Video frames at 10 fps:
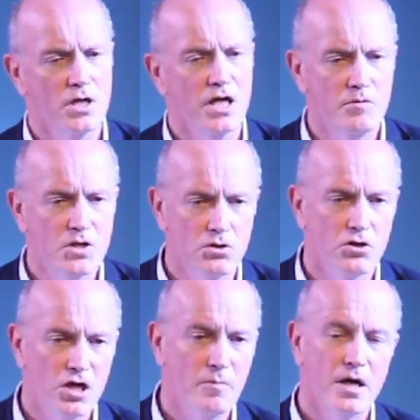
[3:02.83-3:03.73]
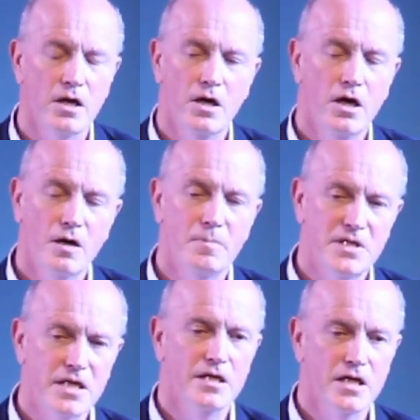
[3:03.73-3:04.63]
And he was talking about a
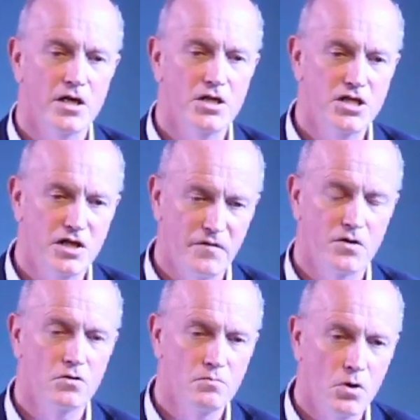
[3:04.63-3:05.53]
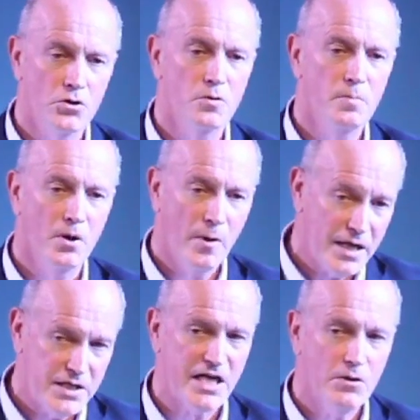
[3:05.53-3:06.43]
particular kind of difficult modern
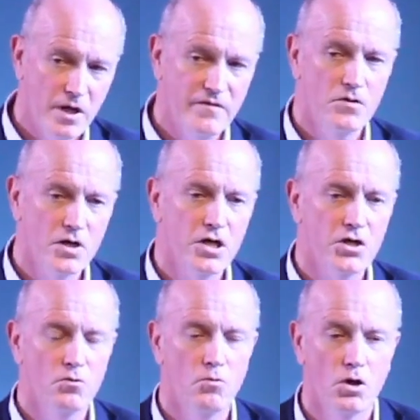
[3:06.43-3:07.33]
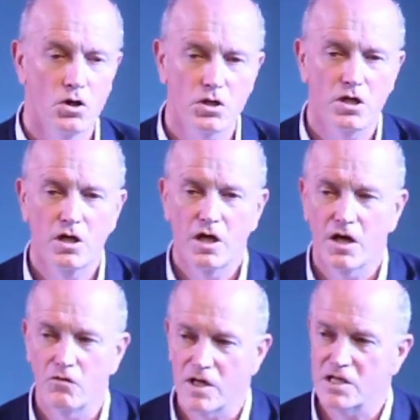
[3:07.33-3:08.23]
poetic, a way of looking at the world
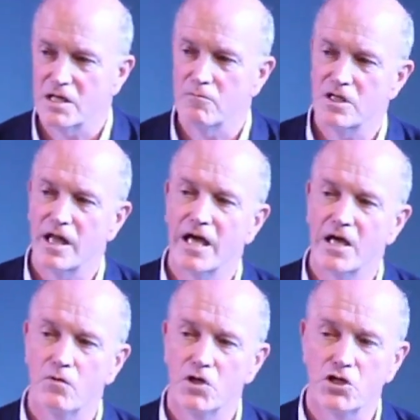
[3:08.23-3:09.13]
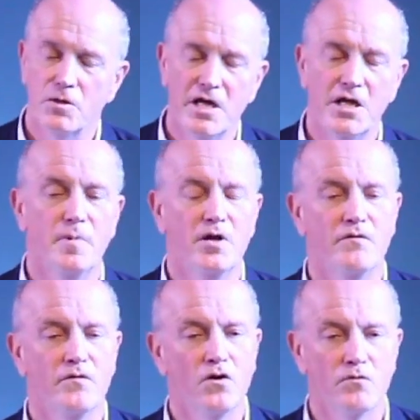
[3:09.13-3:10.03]
and wrestling with language that he'd been
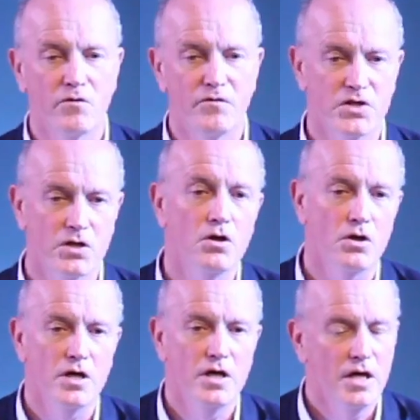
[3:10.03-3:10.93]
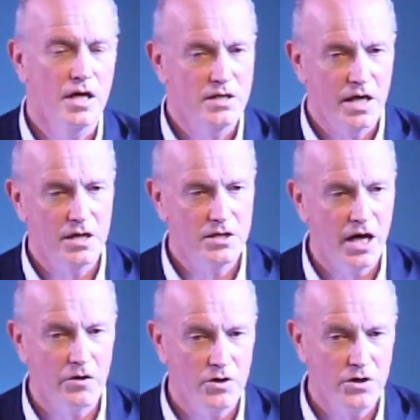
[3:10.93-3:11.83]
involved with for so long. And he said it's
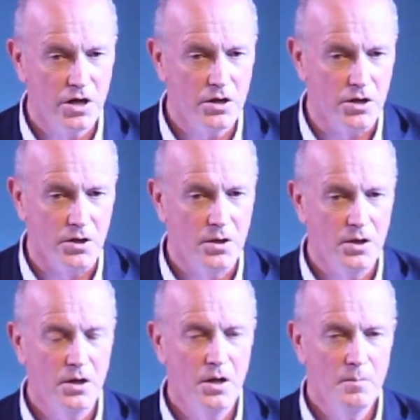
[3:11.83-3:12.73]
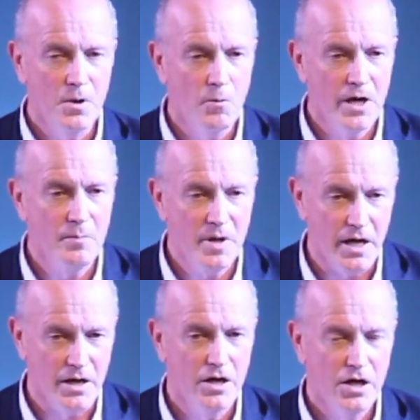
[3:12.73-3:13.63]
now redundant. But wait a
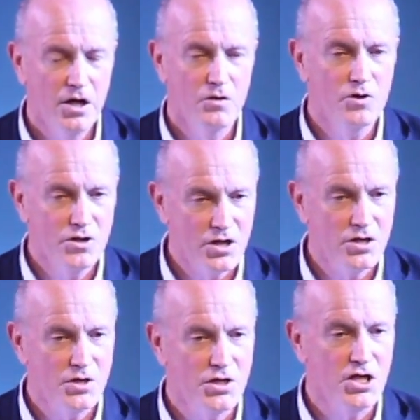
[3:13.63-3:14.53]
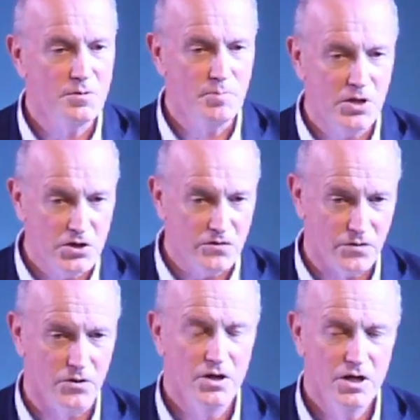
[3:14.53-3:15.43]
minute, redundancy is
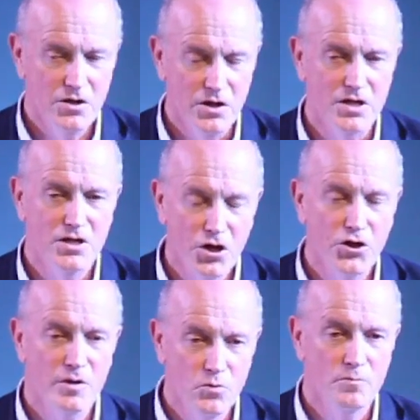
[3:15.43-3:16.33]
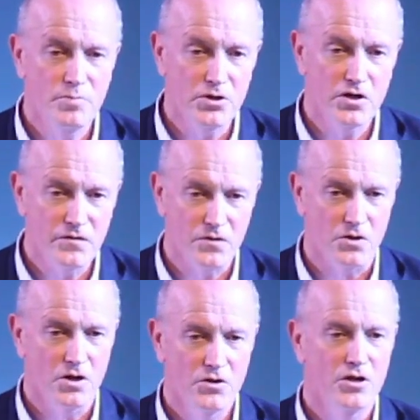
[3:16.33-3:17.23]
beautiful. There's nothing more
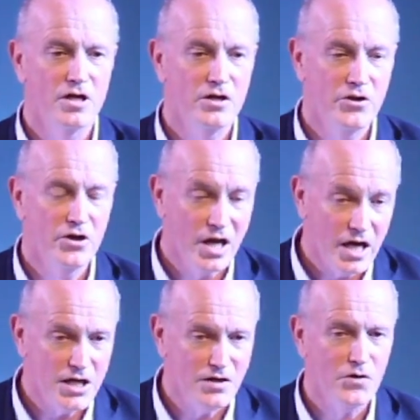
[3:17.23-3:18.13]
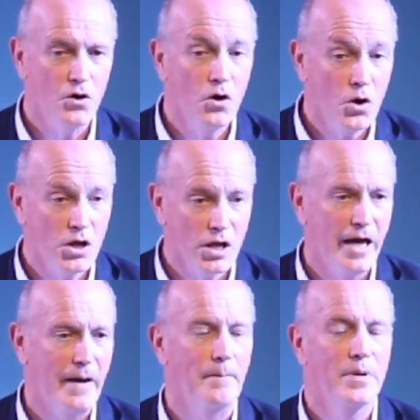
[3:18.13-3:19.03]
beautiful than the light of an oil
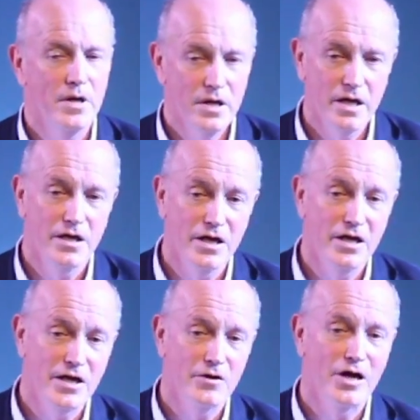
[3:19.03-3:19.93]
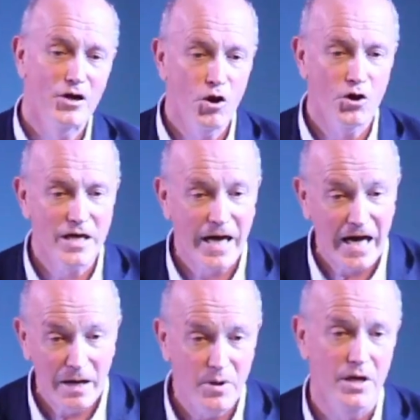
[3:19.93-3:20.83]
lamp in a log
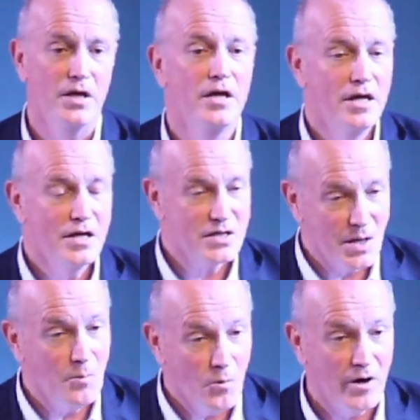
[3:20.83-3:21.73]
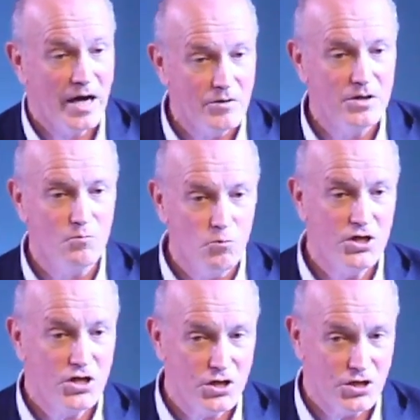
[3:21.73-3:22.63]
cabin somewhere out in
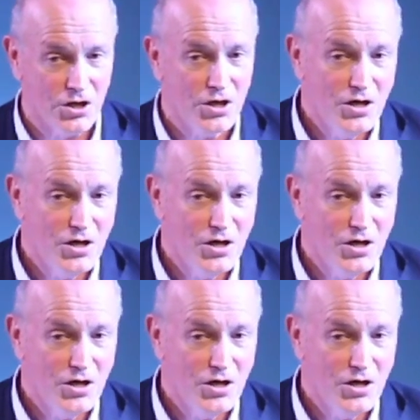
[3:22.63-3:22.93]
Wichita.